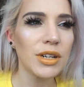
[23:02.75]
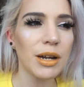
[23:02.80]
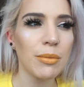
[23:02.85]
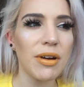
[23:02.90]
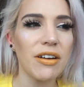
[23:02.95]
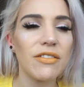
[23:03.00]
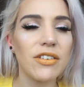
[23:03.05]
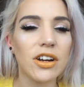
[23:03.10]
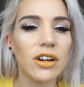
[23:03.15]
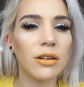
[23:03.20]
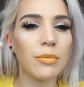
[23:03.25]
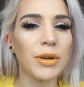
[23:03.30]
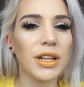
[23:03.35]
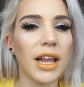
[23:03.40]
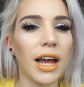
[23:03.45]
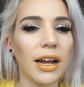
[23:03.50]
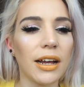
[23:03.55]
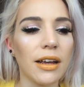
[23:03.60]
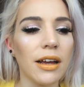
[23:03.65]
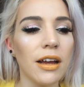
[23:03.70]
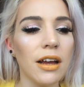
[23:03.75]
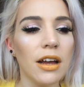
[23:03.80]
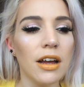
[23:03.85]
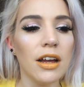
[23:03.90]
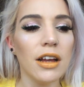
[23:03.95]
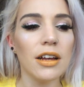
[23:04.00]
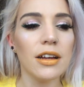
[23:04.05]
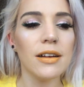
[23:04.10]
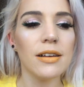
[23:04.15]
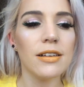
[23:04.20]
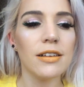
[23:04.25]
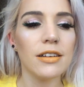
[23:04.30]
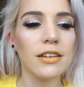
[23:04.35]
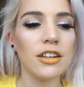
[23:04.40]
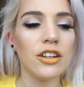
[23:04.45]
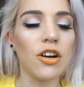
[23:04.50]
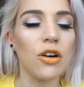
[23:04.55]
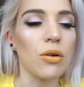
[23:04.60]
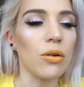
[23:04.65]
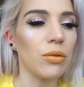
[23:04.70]
when I'm ever going to be like,
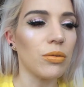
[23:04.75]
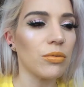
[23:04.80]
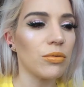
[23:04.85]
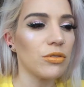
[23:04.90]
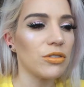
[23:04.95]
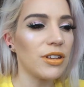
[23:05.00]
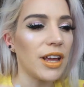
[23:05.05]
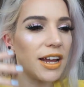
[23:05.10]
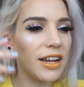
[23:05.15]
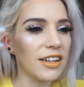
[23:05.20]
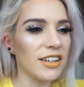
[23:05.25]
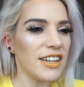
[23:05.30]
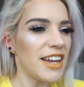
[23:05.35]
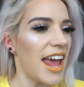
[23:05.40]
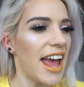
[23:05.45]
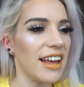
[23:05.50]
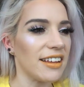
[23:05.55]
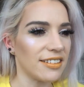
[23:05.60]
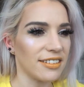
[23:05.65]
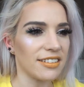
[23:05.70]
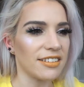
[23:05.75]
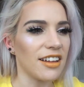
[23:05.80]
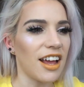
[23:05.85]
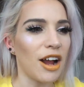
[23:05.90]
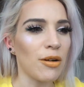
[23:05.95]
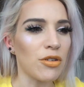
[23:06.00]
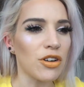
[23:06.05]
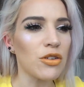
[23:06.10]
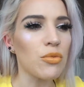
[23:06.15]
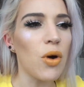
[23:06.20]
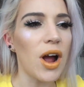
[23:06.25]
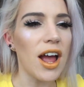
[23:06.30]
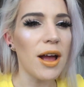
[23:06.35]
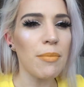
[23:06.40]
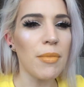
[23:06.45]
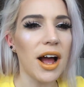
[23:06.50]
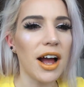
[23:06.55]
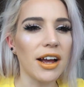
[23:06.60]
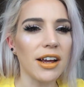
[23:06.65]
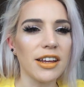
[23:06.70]
you know, saying yes, I'm going to
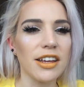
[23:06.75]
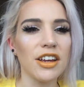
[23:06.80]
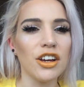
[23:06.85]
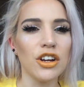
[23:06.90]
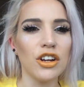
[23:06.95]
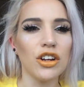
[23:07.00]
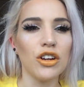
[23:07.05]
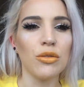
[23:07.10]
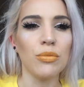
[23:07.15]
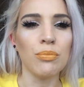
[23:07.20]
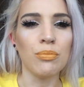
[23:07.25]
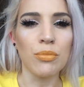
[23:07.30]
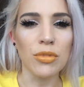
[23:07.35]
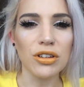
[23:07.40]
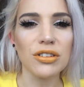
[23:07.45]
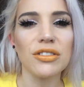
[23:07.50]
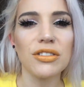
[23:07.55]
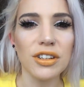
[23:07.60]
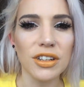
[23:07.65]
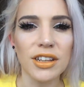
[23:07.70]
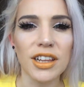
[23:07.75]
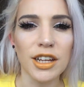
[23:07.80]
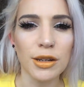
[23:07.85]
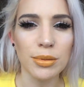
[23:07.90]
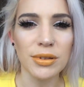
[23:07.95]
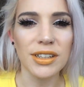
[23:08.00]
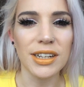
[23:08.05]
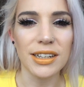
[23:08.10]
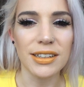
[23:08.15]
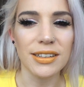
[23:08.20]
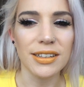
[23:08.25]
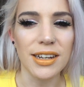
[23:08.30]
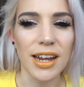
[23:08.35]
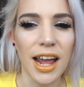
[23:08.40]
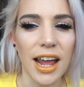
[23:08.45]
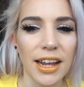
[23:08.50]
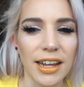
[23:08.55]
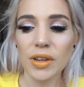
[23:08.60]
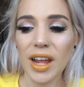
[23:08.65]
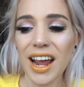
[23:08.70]
wear my mustard lipstick
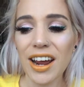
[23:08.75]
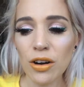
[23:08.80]
today.